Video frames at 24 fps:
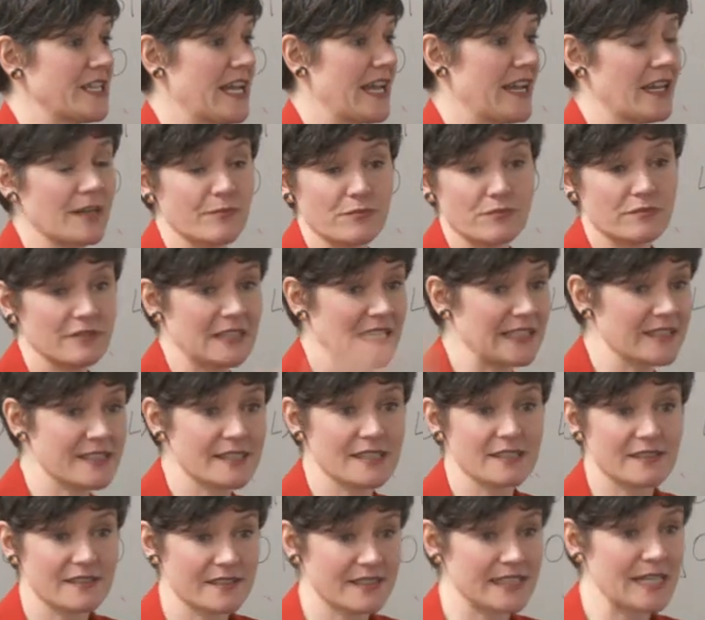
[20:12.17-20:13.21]
day.
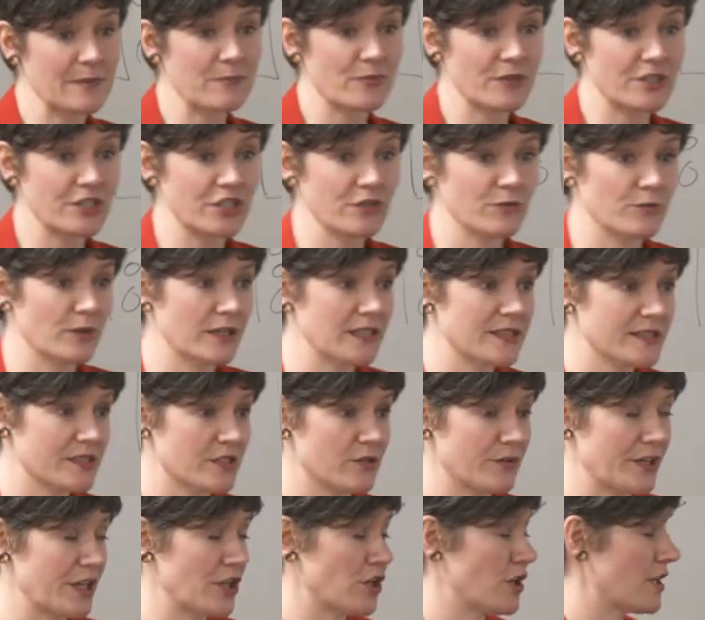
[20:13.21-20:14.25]
That's separate to what's
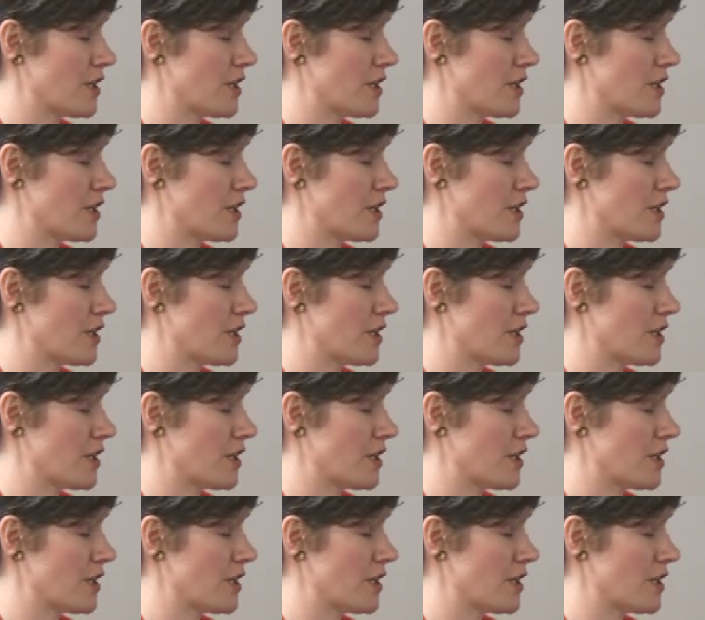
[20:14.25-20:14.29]
going